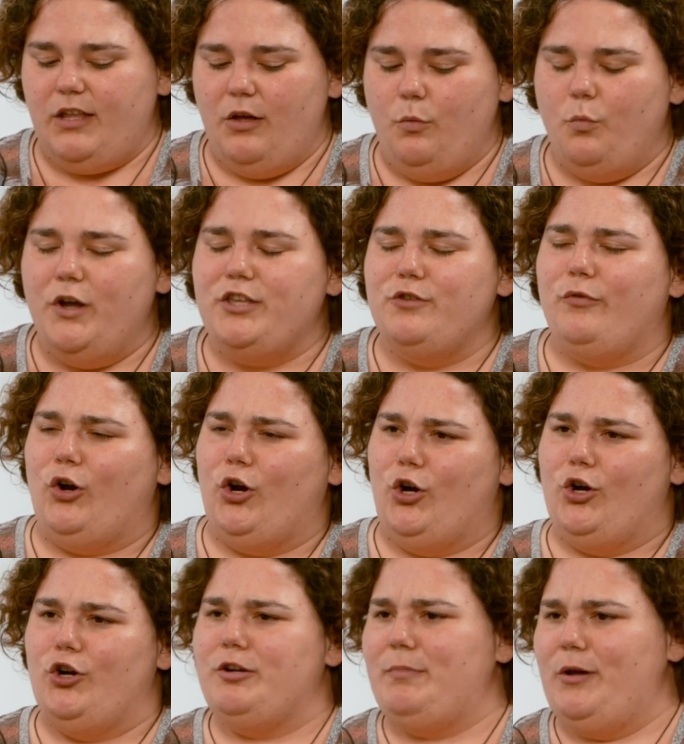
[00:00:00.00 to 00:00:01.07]
what you've
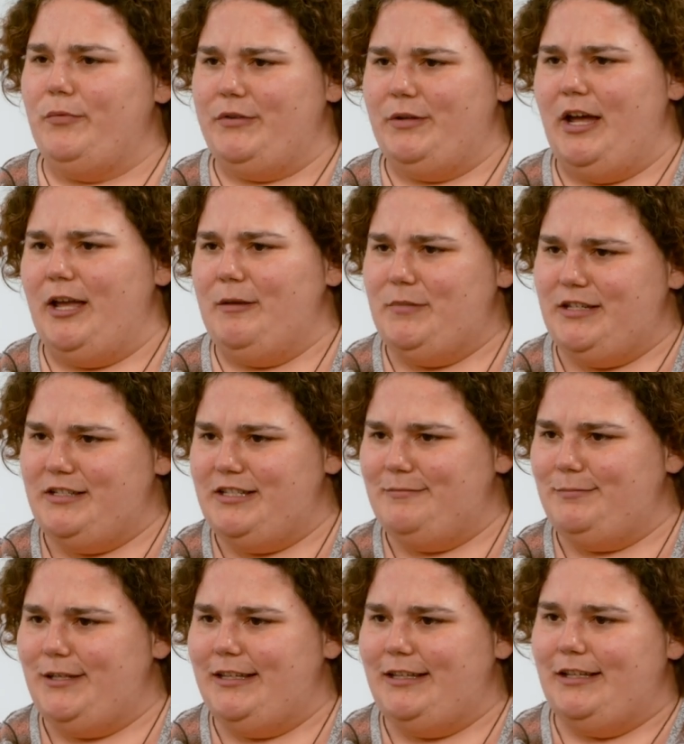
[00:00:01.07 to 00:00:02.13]
heard about the
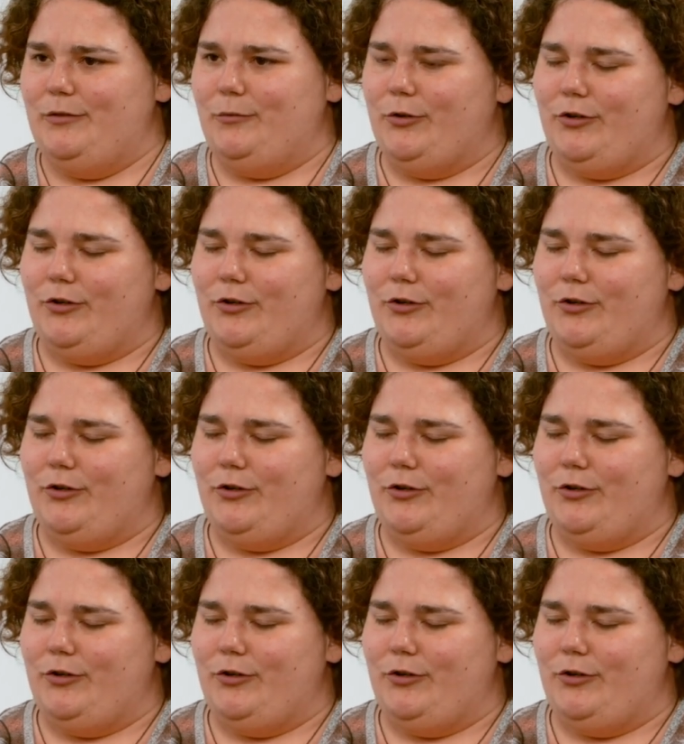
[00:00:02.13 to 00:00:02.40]
IBDP and